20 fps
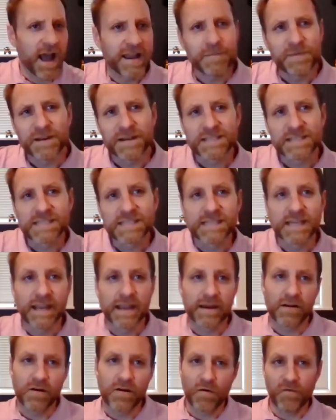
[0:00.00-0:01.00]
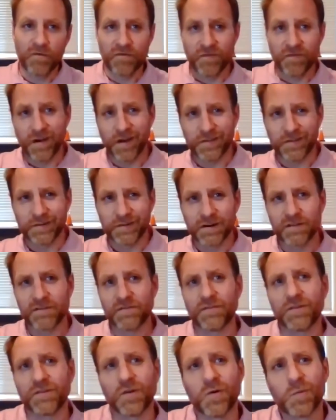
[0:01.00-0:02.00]
had been a stay-at-home father
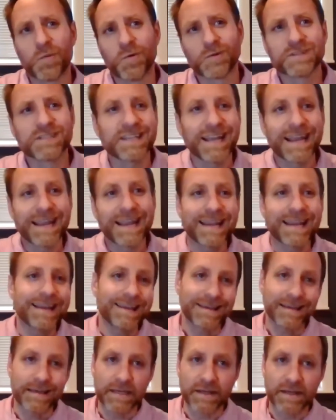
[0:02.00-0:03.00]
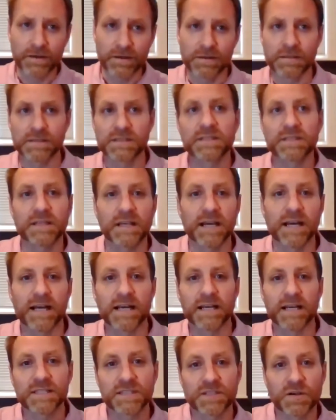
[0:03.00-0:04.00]
for almost 8 years.
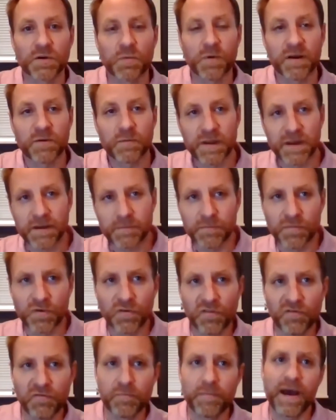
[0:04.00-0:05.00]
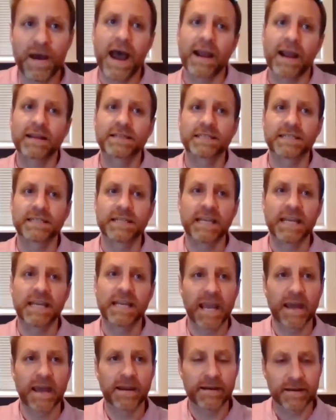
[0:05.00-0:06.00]
So when we'd moved back to
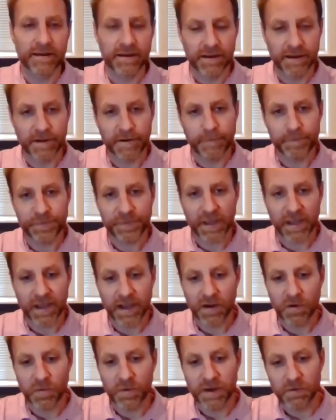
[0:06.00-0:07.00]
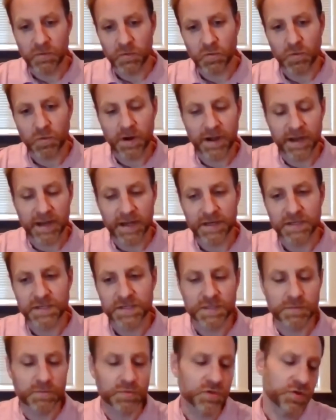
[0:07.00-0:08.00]
Canada, we were running into
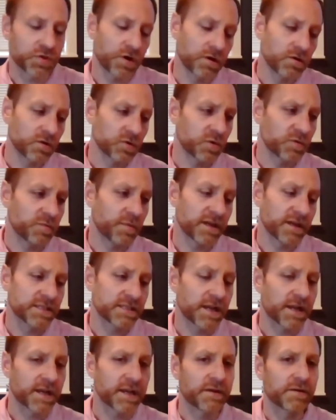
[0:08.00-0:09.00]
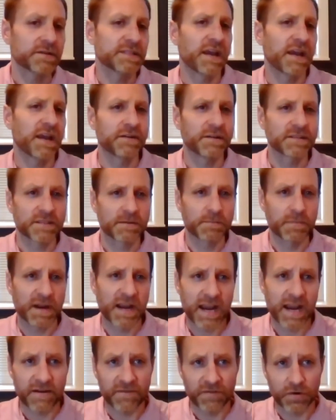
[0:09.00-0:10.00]
some struggles with my son. He was having some
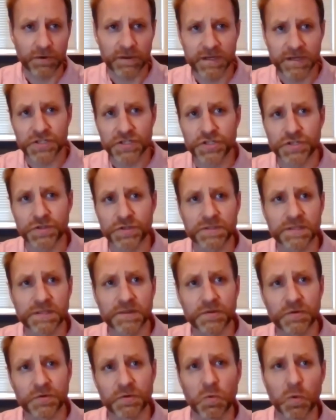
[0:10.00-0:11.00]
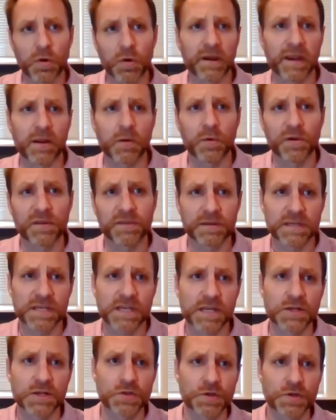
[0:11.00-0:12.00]
behavioral issues. And through working with the
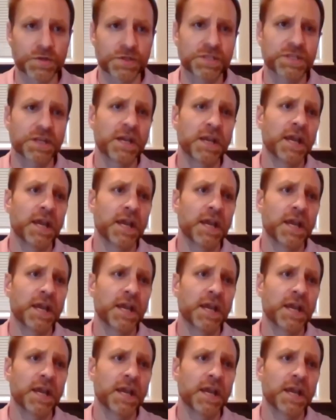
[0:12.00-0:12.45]
teachers,